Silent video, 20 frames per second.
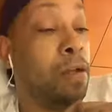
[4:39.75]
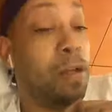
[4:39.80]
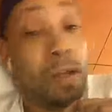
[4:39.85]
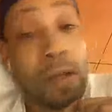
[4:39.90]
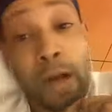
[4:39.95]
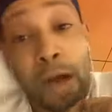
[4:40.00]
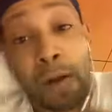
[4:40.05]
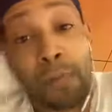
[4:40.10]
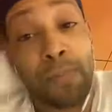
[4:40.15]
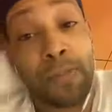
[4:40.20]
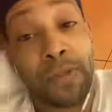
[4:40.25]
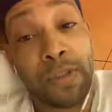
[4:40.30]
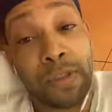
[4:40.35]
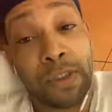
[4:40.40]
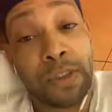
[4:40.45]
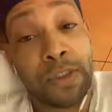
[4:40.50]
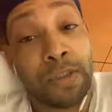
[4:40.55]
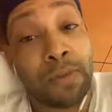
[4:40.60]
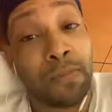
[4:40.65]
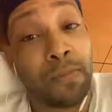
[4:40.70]

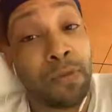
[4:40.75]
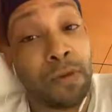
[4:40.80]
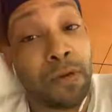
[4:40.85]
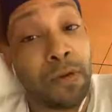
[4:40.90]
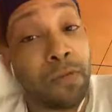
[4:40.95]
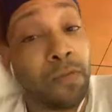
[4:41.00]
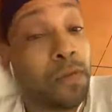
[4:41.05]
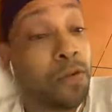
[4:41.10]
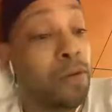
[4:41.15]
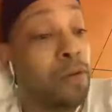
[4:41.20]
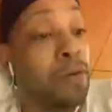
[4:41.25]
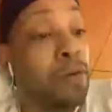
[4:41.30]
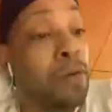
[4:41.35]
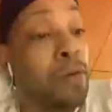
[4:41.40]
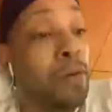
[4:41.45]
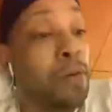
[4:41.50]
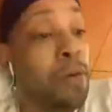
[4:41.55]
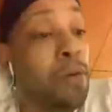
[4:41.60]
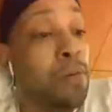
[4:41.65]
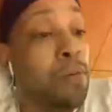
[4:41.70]
composition point of view,
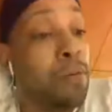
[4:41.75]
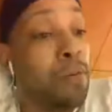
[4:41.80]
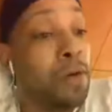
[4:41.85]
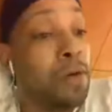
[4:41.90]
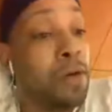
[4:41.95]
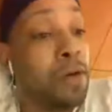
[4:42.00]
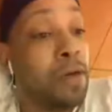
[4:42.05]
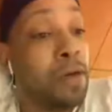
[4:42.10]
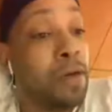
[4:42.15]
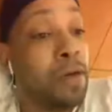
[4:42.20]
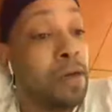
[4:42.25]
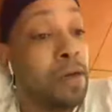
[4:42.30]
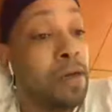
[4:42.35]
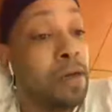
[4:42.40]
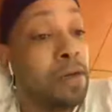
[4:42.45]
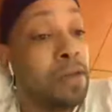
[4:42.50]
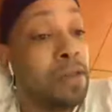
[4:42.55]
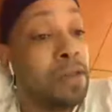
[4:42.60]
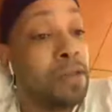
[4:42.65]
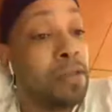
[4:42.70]

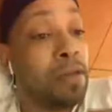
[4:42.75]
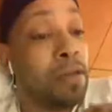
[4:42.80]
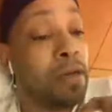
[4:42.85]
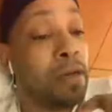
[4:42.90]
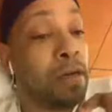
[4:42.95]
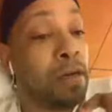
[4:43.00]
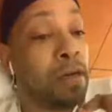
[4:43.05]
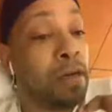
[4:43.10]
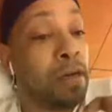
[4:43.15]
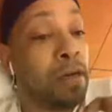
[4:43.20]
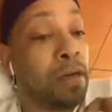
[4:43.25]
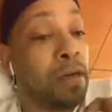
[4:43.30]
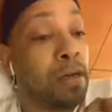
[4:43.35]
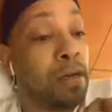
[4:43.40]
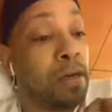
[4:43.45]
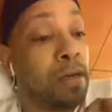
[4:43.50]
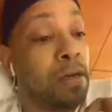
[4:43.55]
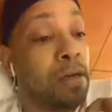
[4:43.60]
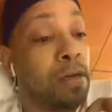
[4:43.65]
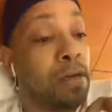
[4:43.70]
because uh,